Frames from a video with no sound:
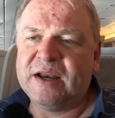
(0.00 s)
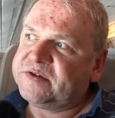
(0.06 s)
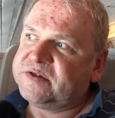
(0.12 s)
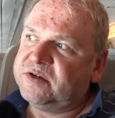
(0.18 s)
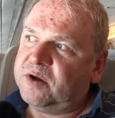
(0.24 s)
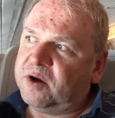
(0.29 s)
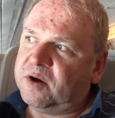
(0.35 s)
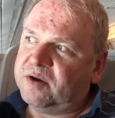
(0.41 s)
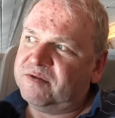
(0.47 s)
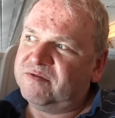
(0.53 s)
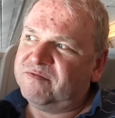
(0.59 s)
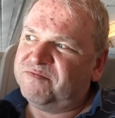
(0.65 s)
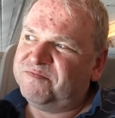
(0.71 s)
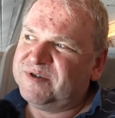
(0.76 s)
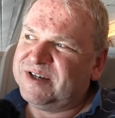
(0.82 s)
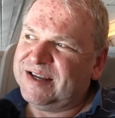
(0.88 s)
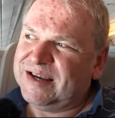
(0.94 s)
It's not
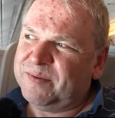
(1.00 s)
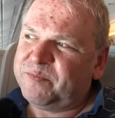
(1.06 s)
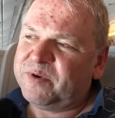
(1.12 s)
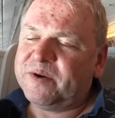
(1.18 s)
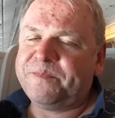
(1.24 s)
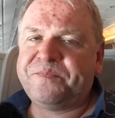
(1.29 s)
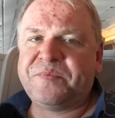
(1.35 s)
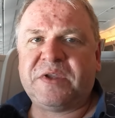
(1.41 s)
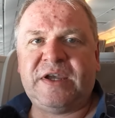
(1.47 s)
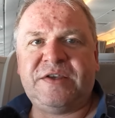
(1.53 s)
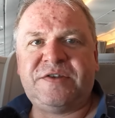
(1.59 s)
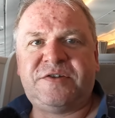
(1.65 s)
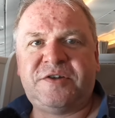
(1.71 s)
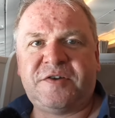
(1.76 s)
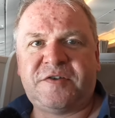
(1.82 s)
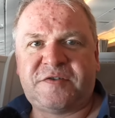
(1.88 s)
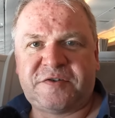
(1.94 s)
deliberate, it's
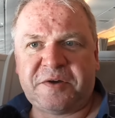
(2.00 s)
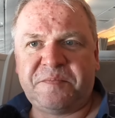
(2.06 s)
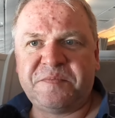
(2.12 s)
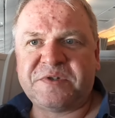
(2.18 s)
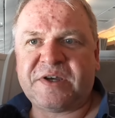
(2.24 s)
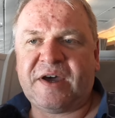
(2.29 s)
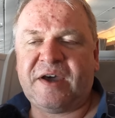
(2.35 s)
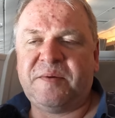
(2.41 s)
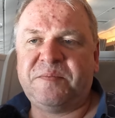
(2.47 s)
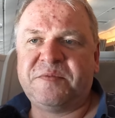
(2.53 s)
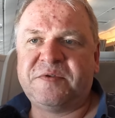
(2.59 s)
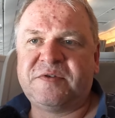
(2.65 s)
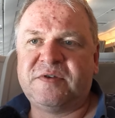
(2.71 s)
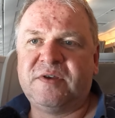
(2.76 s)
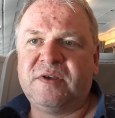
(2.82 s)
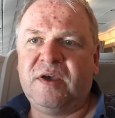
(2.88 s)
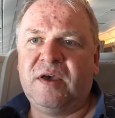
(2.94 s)
just sometimes